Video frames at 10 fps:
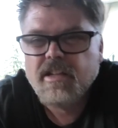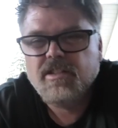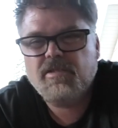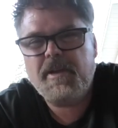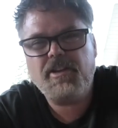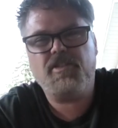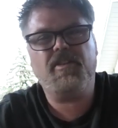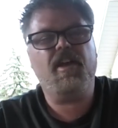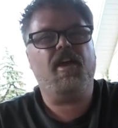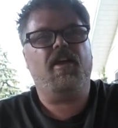So make sure
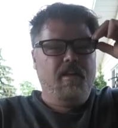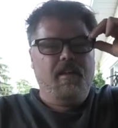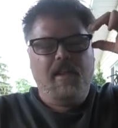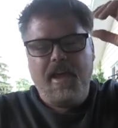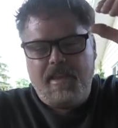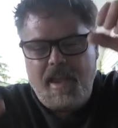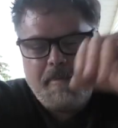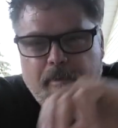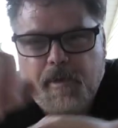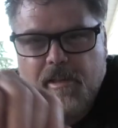you like
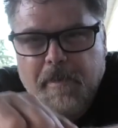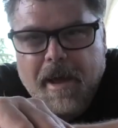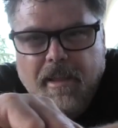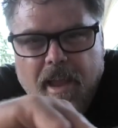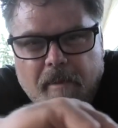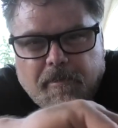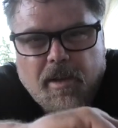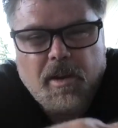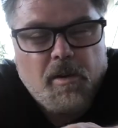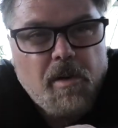them and respect them too.